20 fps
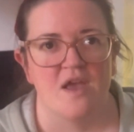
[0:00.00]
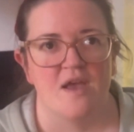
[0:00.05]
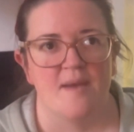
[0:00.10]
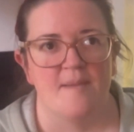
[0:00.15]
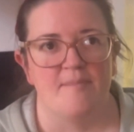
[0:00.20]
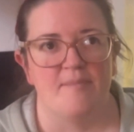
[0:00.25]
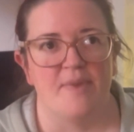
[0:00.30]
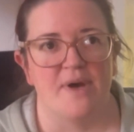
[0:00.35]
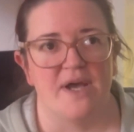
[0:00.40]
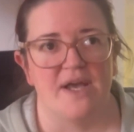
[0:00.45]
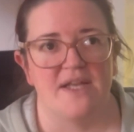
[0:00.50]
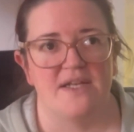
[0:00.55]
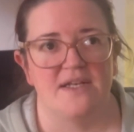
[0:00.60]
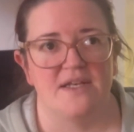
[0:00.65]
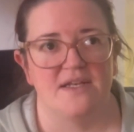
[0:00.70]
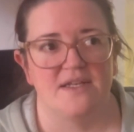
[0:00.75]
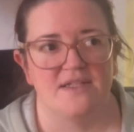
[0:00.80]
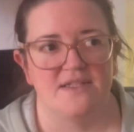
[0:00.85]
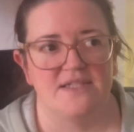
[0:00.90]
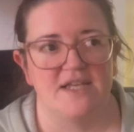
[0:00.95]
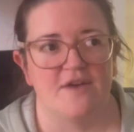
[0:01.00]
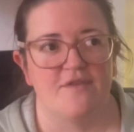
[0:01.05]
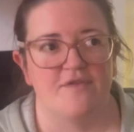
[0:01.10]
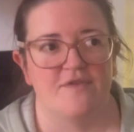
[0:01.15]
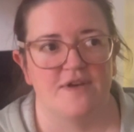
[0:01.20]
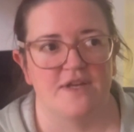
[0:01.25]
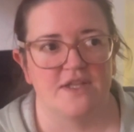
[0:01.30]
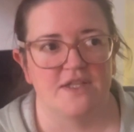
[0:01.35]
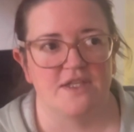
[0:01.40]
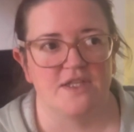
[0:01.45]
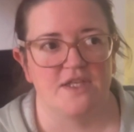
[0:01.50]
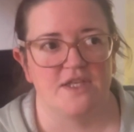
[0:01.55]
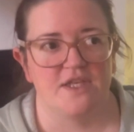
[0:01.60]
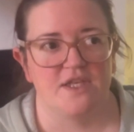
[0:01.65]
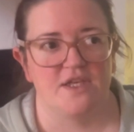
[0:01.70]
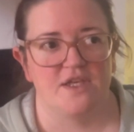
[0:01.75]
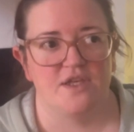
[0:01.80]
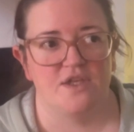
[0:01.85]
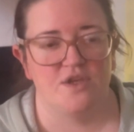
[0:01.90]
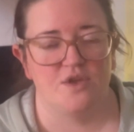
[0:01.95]
but
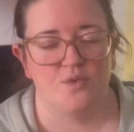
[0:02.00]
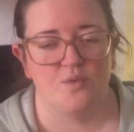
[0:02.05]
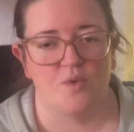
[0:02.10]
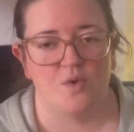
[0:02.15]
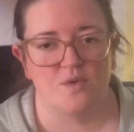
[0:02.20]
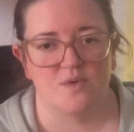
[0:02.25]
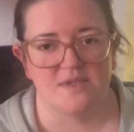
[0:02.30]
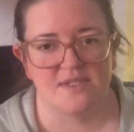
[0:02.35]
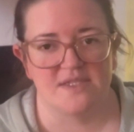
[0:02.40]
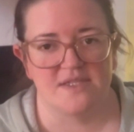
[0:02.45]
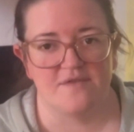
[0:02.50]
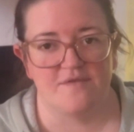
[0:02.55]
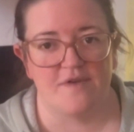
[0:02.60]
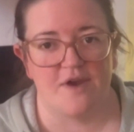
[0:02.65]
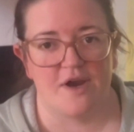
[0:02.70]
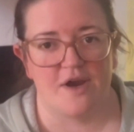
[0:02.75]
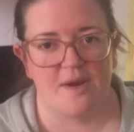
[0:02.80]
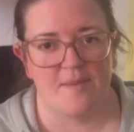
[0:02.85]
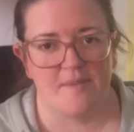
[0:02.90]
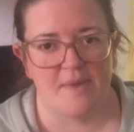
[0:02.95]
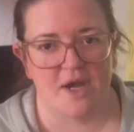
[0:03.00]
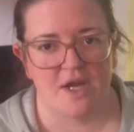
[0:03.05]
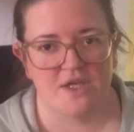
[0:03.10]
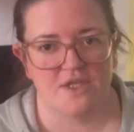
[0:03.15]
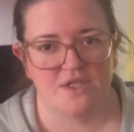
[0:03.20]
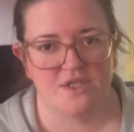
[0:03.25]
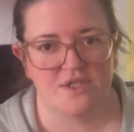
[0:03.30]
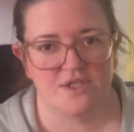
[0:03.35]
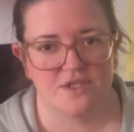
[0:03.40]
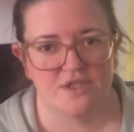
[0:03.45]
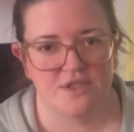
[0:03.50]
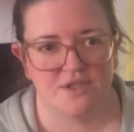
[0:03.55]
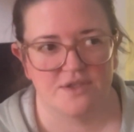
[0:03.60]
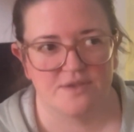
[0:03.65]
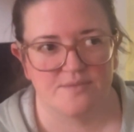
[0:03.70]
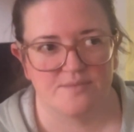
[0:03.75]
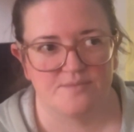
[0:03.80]
definitely you won't see very much